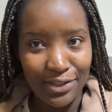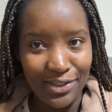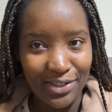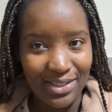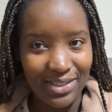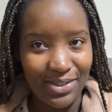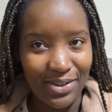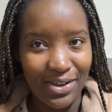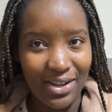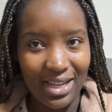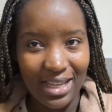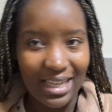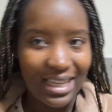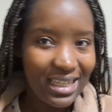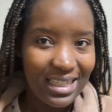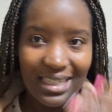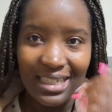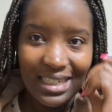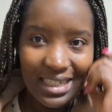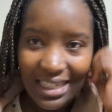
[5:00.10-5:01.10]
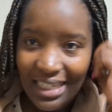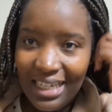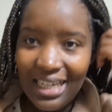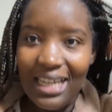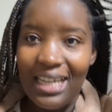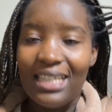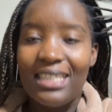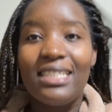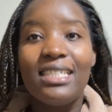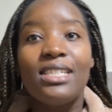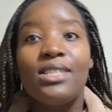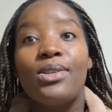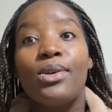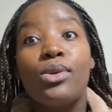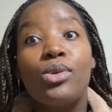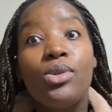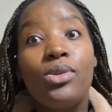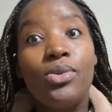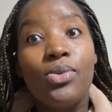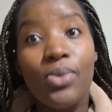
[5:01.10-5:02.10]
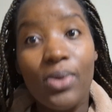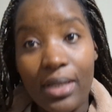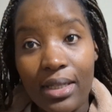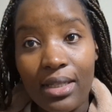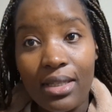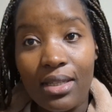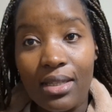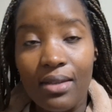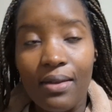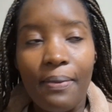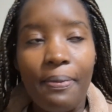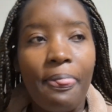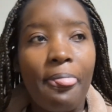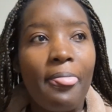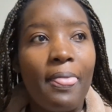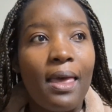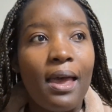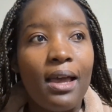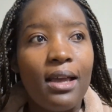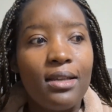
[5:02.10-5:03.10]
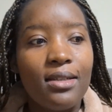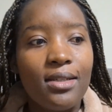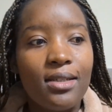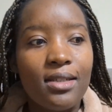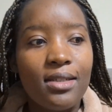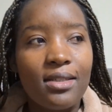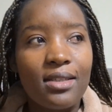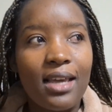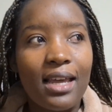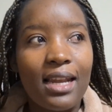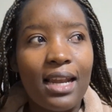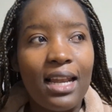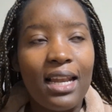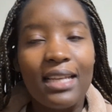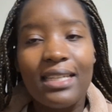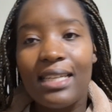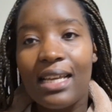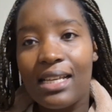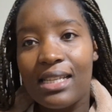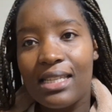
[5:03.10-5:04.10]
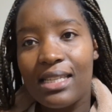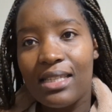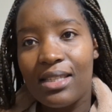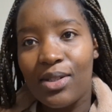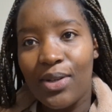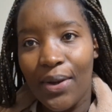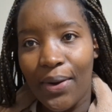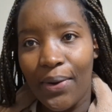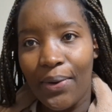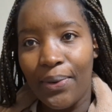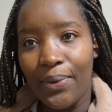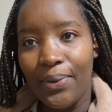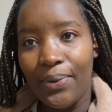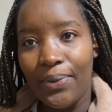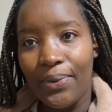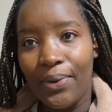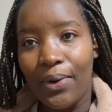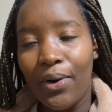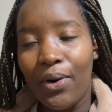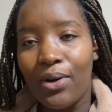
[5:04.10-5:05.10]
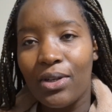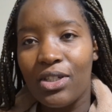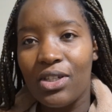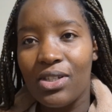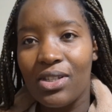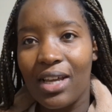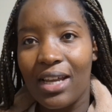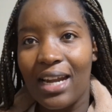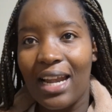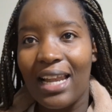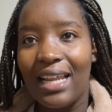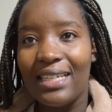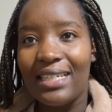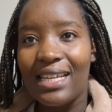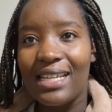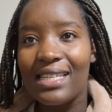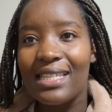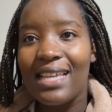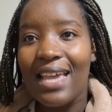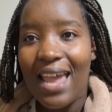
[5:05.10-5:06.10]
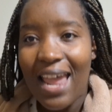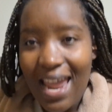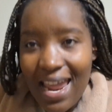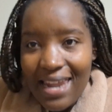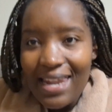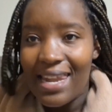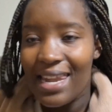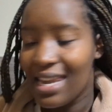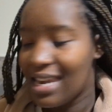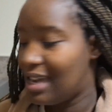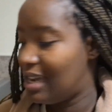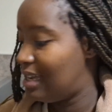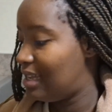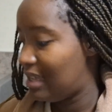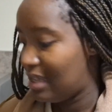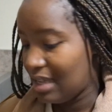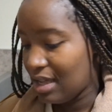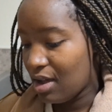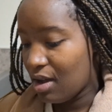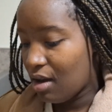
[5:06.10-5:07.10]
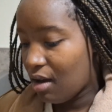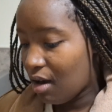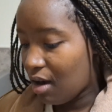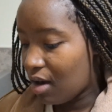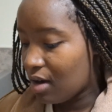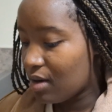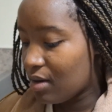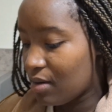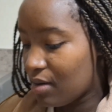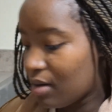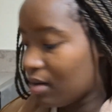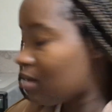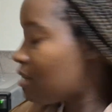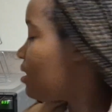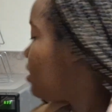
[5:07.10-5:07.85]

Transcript: TikTok. She's so sweet. She's gonna let us know, or she's gonna let us in on